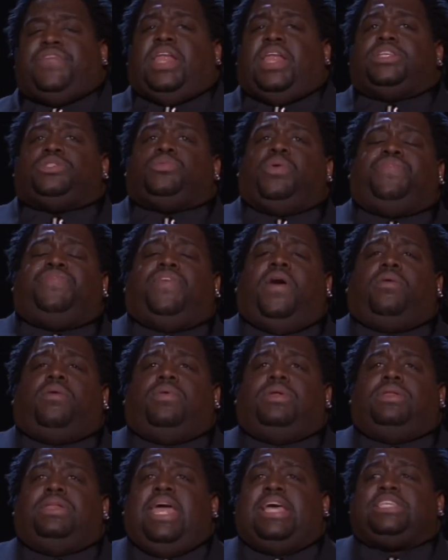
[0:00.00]
Fellas, we
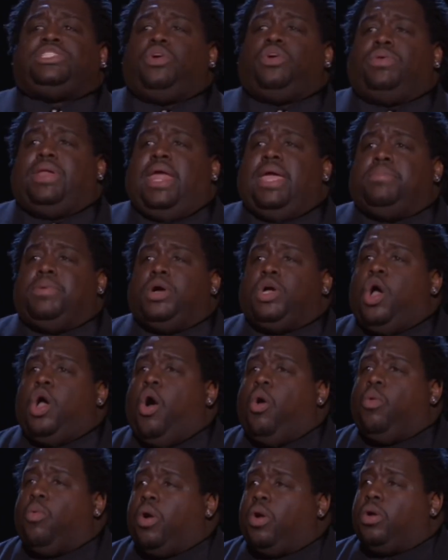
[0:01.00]
fuck with next door neighbor
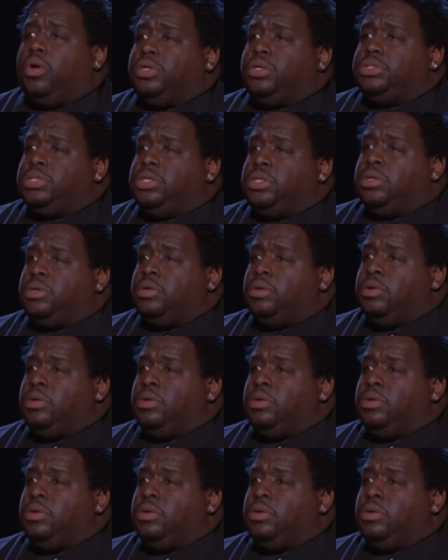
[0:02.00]
coworkers.